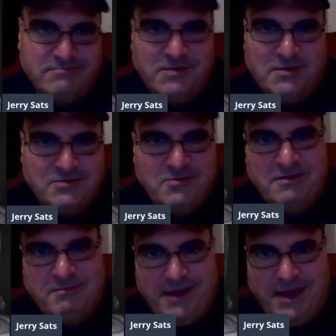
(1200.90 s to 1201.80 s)
goes
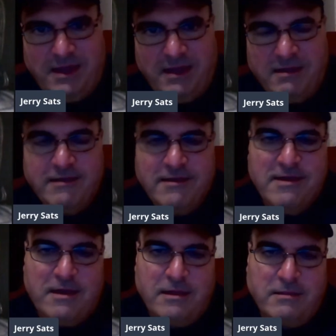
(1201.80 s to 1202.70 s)
with me,
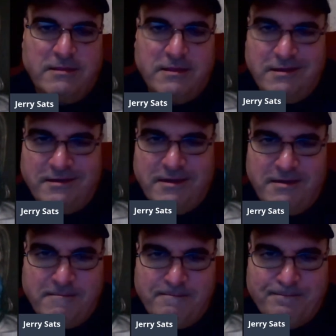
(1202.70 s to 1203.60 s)
and then
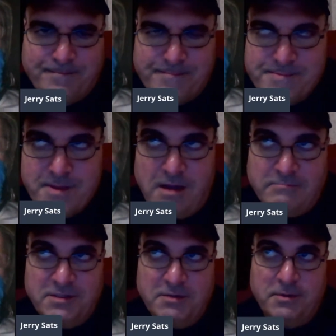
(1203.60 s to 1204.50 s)

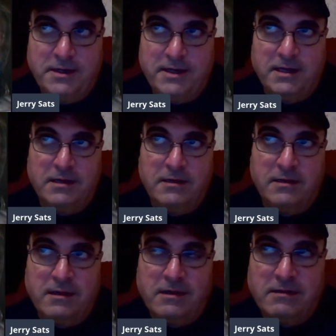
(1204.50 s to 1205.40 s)
I'm doing
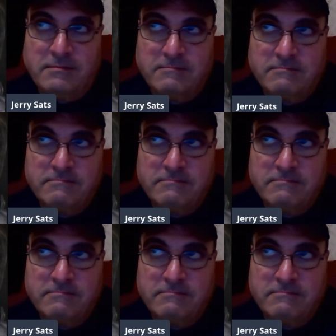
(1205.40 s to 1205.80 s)
a